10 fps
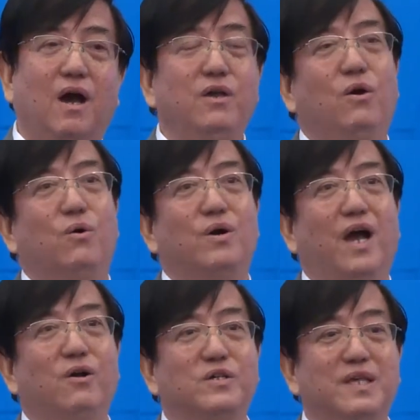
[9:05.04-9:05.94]
Ayo,
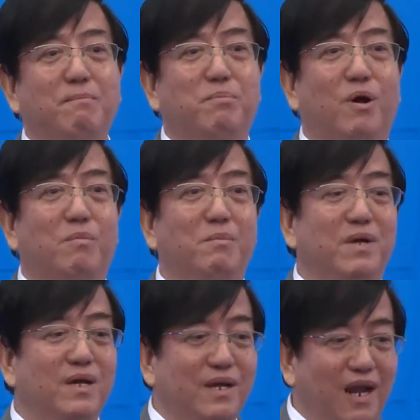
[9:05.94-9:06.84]
I got some problem.
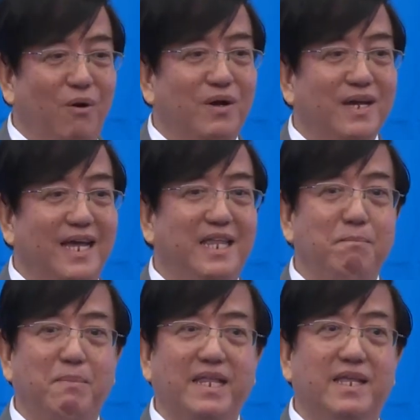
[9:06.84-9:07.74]
Now getting
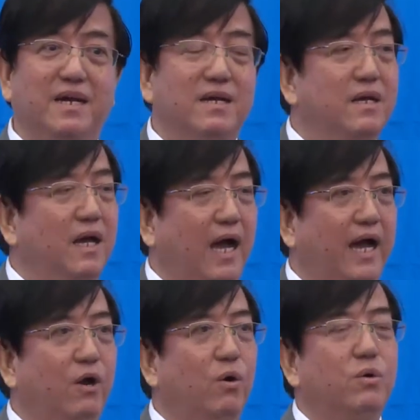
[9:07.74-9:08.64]
better.
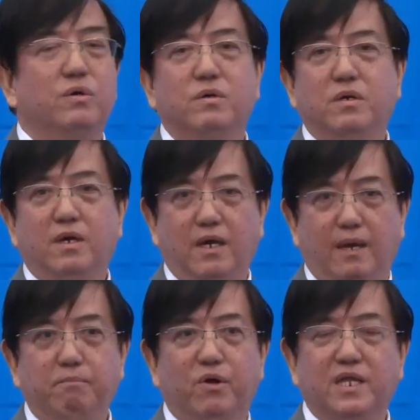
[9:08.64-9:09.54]
Hello.
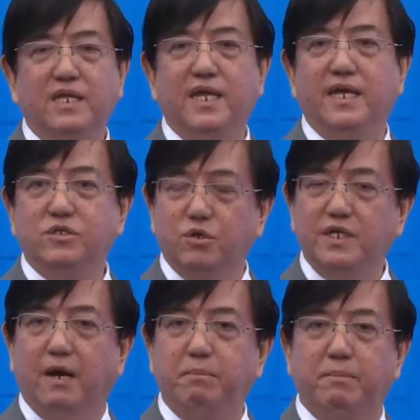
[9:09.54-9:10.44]
Important thing is don't
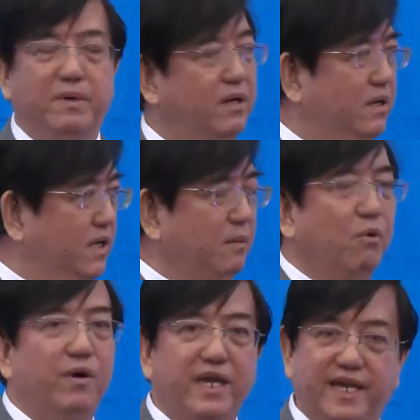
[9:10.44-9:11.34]
tell people
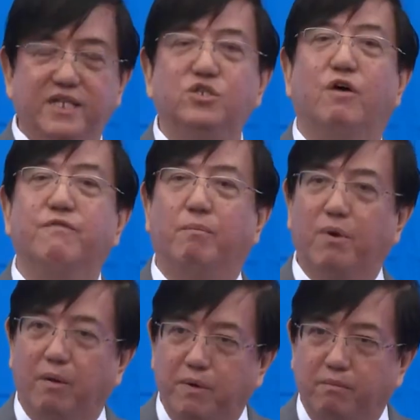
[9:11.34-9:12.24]
HemoHIM can solve your
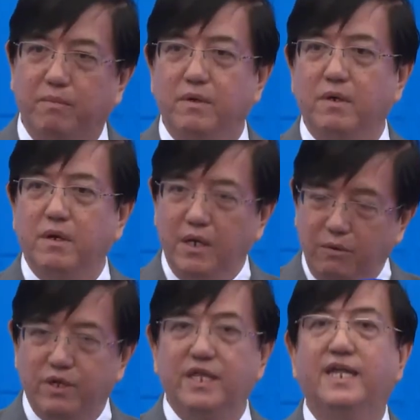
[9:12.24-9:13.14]
problem.
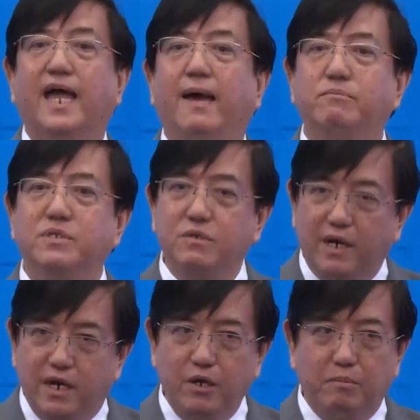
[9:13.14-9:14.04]
It will take time.
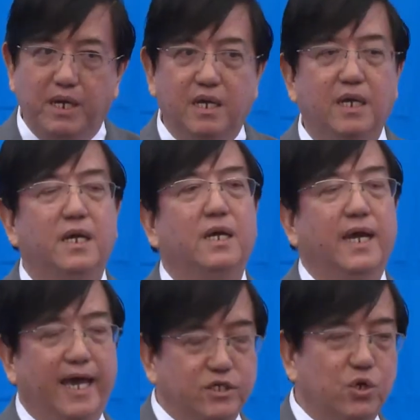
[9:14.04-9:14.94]
Agree with me?
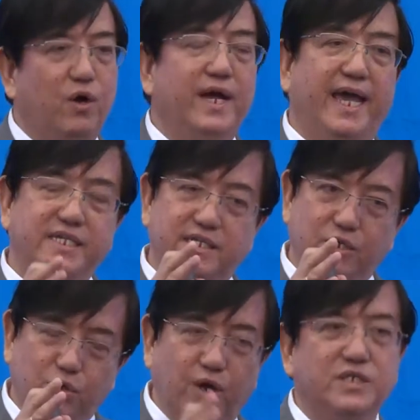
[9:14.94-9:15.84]
As long as
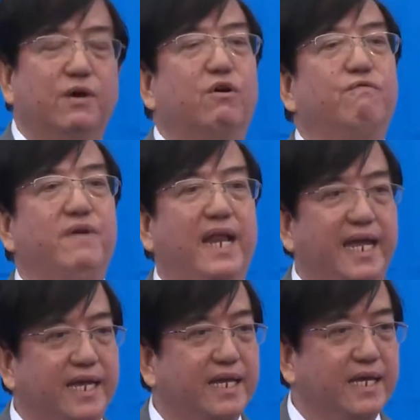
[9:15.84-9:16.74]
you yourself got
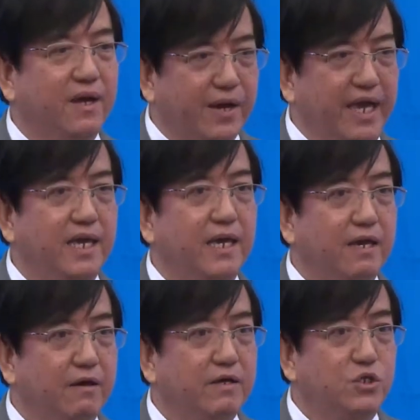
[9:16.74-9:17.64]
feeling, okay?
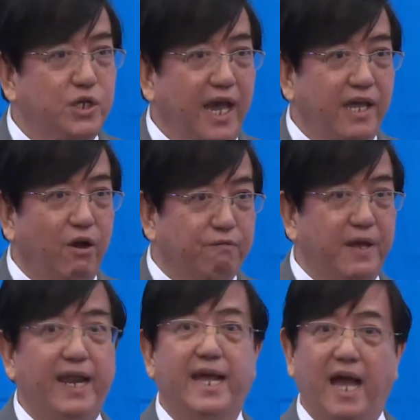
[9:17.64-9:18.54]
Share your
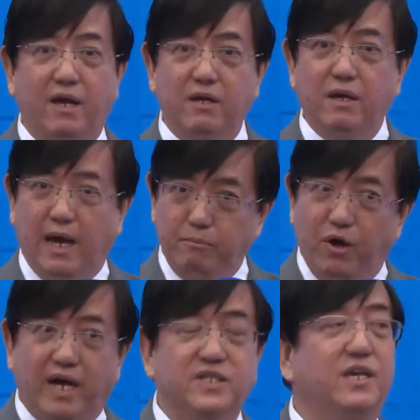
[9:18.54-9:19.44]
feeling, I'm
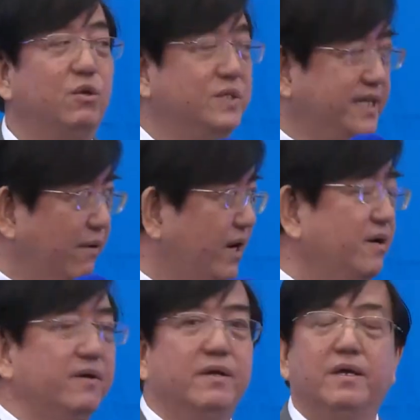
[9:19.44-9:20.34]
not asking to sell,
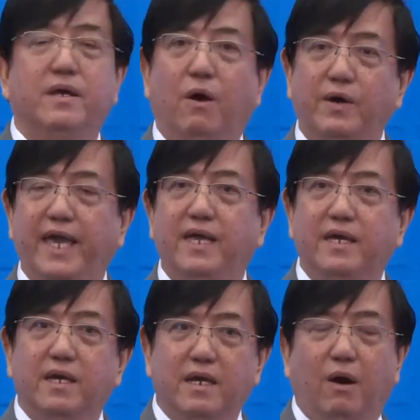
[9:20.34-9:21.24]
Okay,
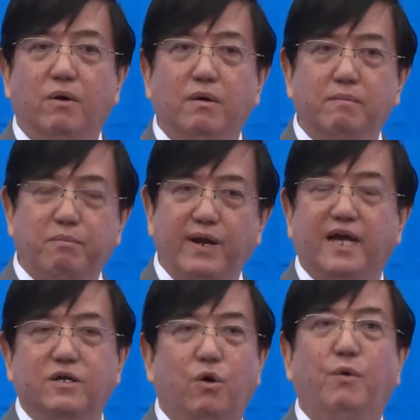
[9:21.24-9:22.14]
now,
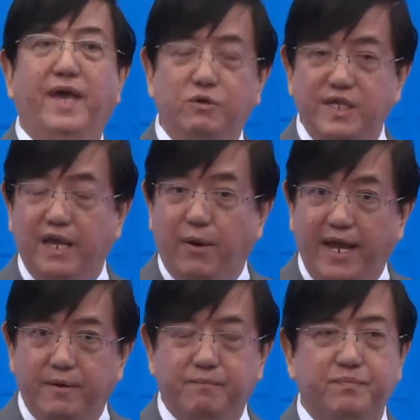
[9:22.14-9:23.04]
product go without saying,
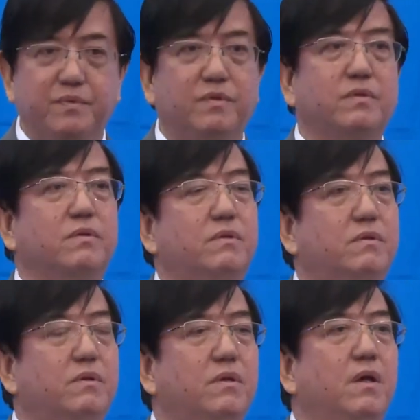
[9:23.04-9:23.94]
right?
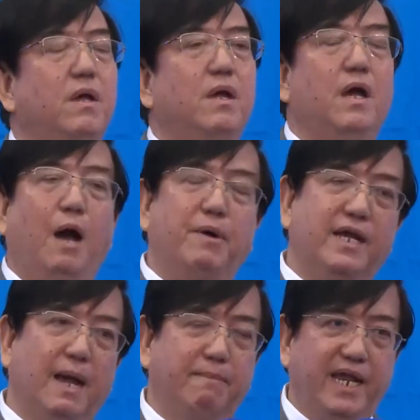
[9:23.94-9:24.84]
How about the
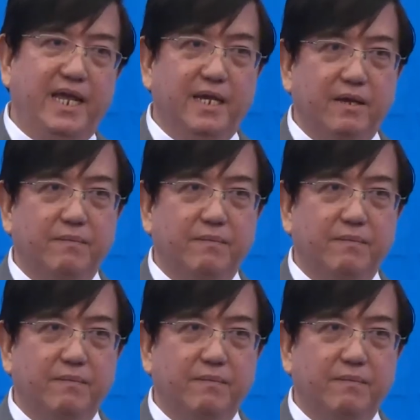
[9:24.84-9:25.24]
company?